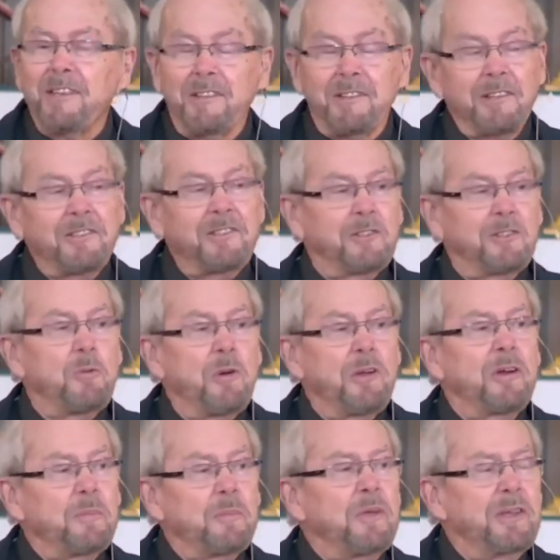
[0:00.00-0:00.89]
and they said,
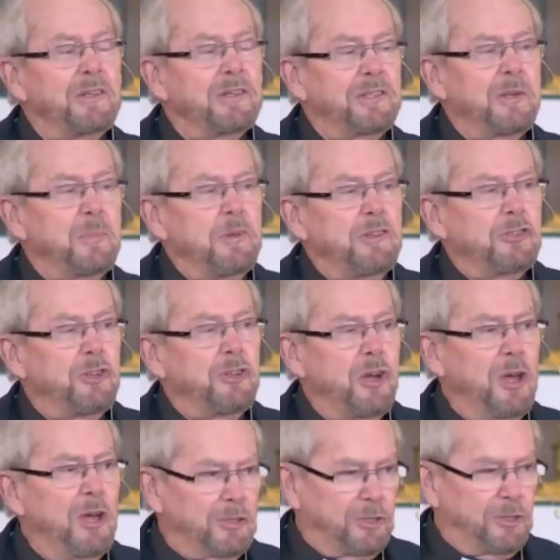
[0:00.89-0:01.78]
this is what it means to
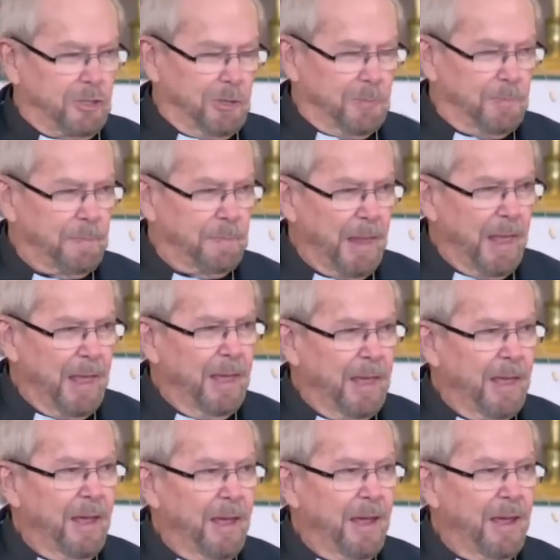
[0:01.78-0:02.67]
be church,
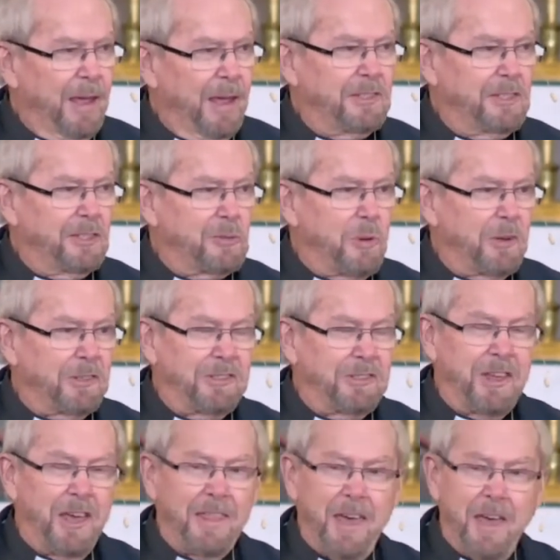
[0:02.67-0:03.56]
and this
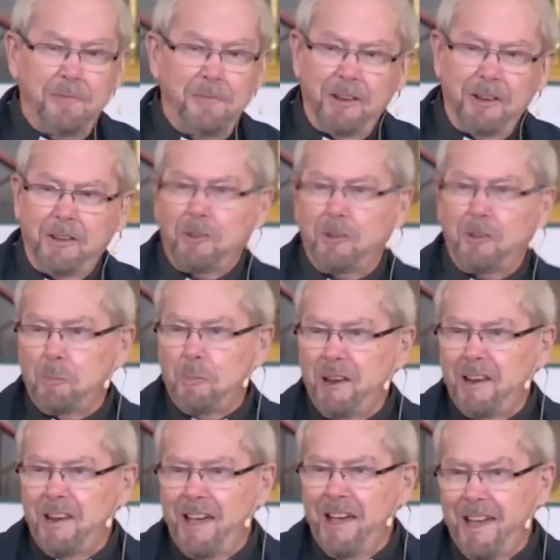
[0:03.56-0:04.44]
is what South
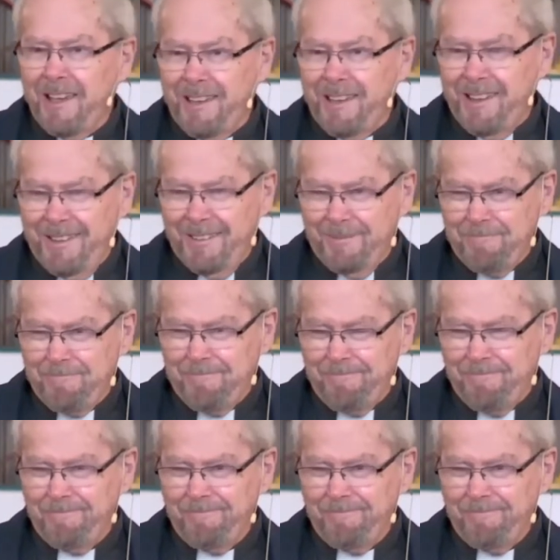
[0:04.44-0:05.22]
Africa could be like